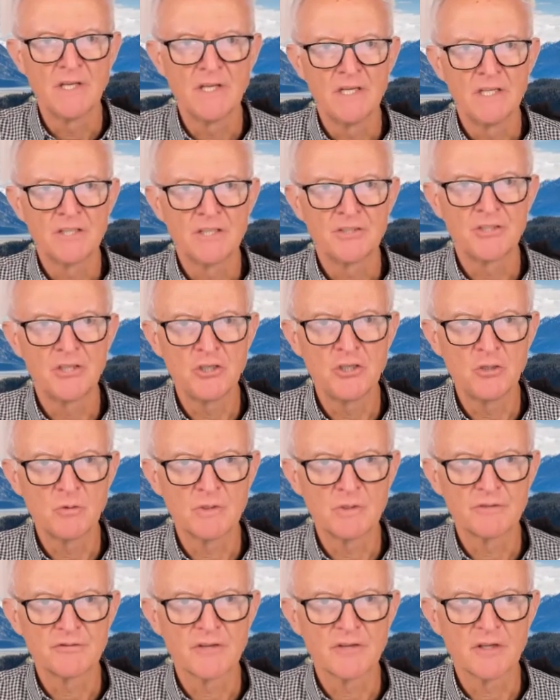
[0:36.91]
2
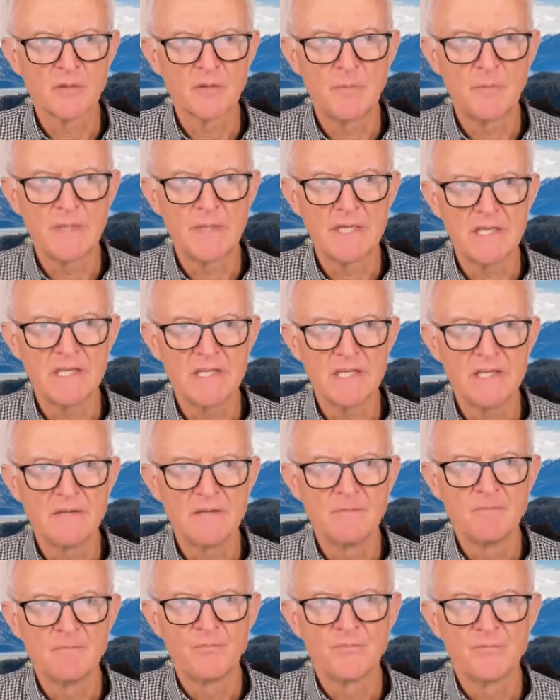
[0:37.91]
in front of B,
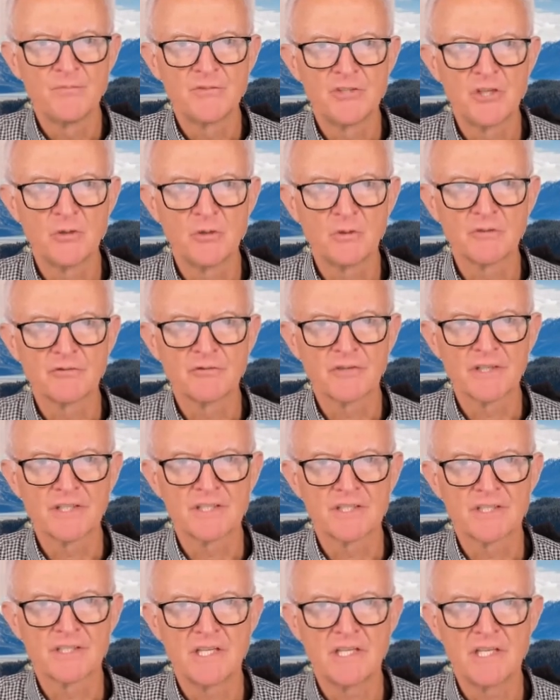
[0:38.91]
2 in front of
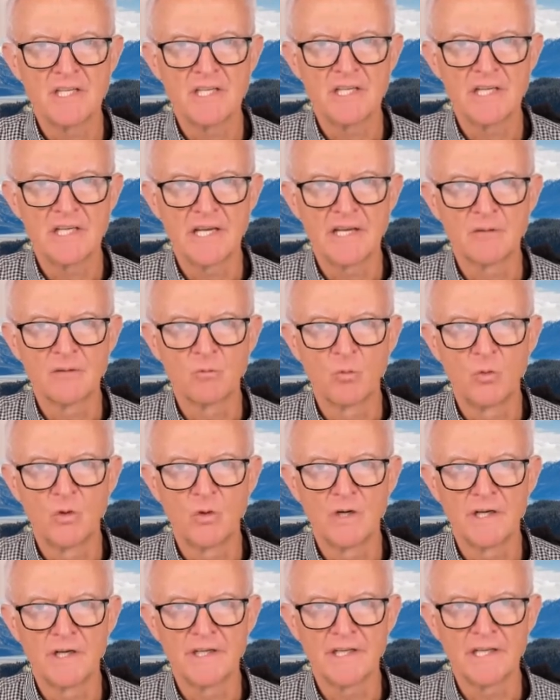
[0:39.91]
C, and
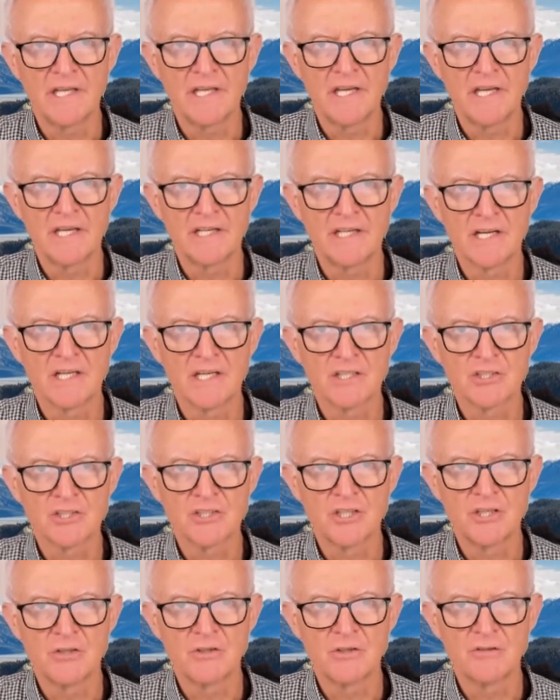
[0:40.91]
1 again not
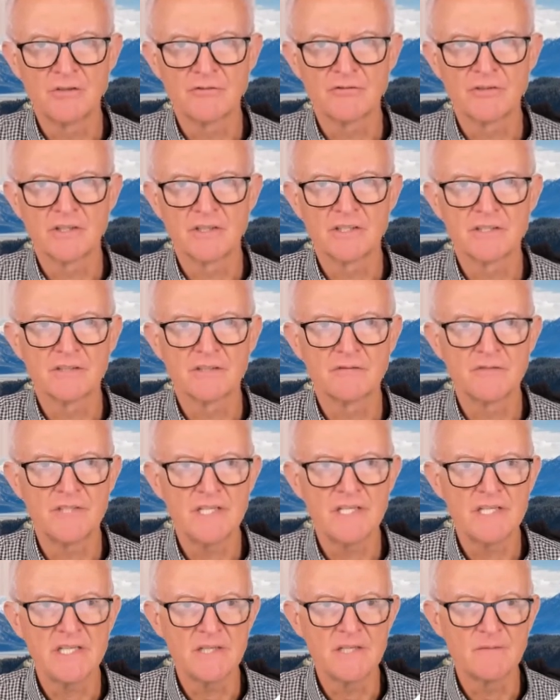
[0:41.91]
shown in front of
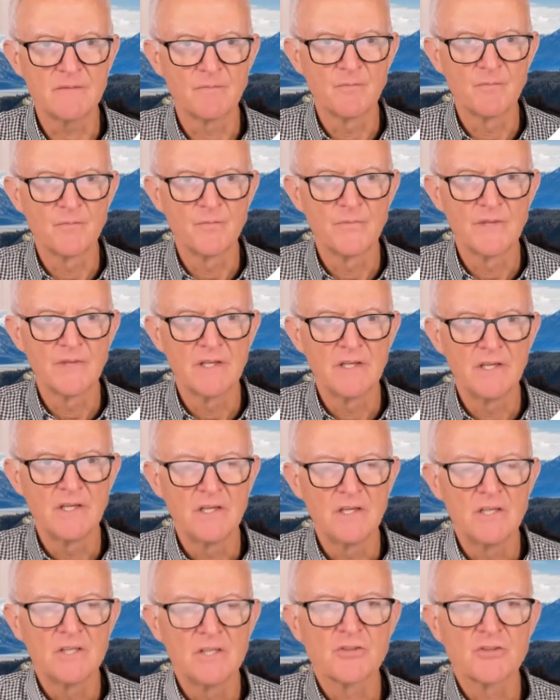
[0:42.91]
D.
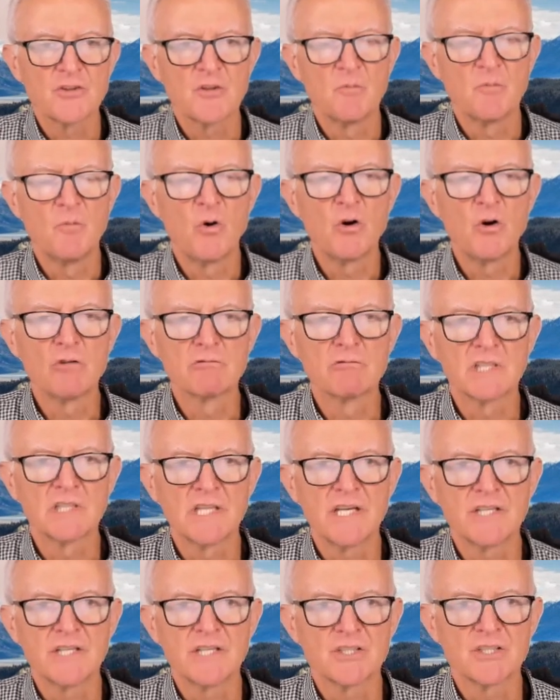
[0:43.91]
So the mole
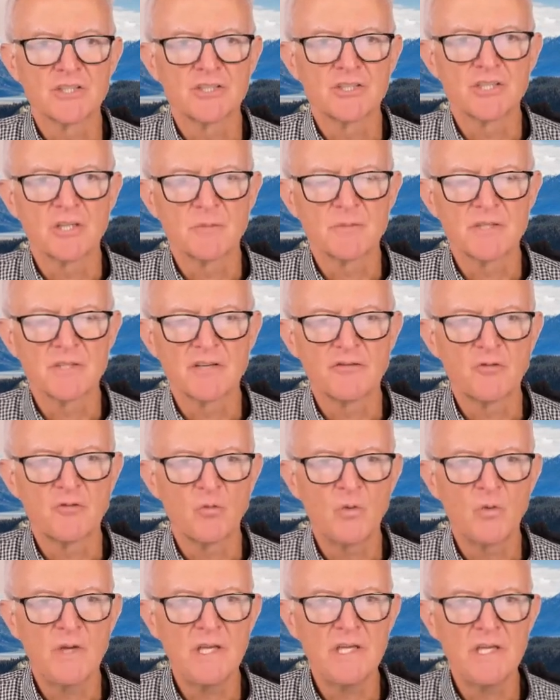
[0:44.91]
relationships, if
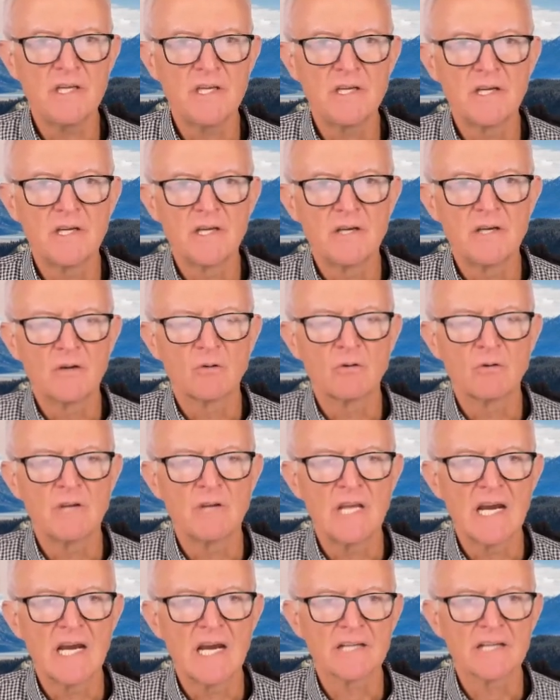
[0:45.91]
we
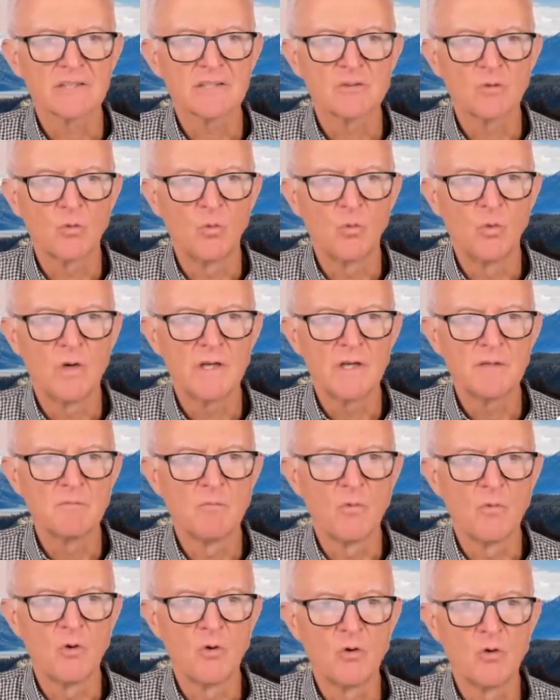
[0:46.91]
react 1
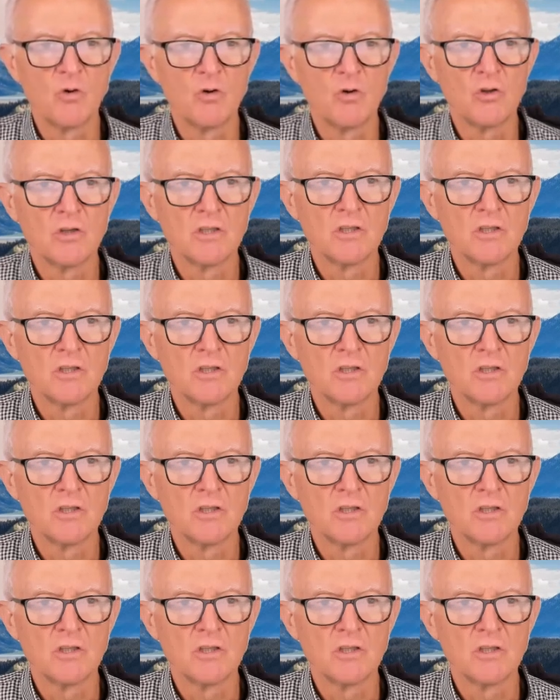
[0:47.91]
mole